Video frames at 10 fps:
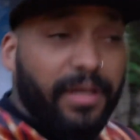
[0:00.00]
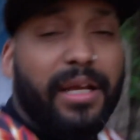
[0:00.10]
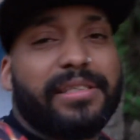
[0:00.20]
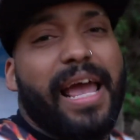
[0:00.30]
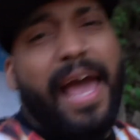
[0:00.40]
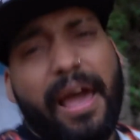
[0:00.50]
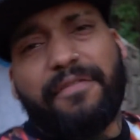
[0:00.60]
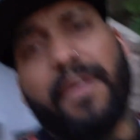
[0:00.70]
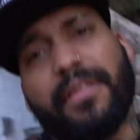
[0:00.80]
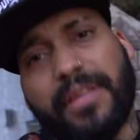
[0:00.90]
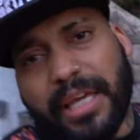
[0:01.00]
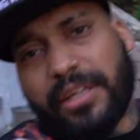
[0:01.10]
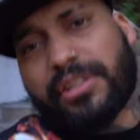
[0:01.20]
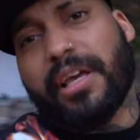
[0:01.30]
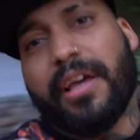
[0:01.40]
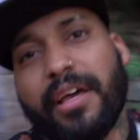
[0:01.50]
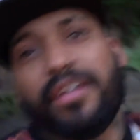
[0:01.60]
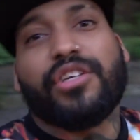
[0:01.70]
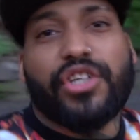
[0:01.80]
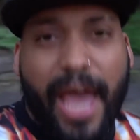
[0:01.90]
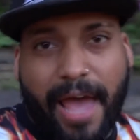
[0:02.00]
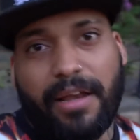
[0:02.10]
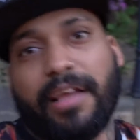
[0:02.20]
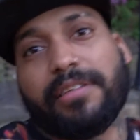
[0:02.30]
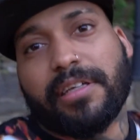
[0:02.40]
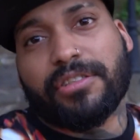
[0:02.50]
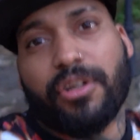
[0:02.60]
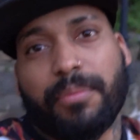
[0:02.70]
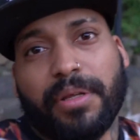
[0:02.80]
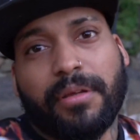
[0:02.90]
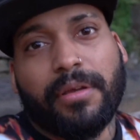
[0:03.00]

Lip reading: Let's have this chat, ladies and gentlemen.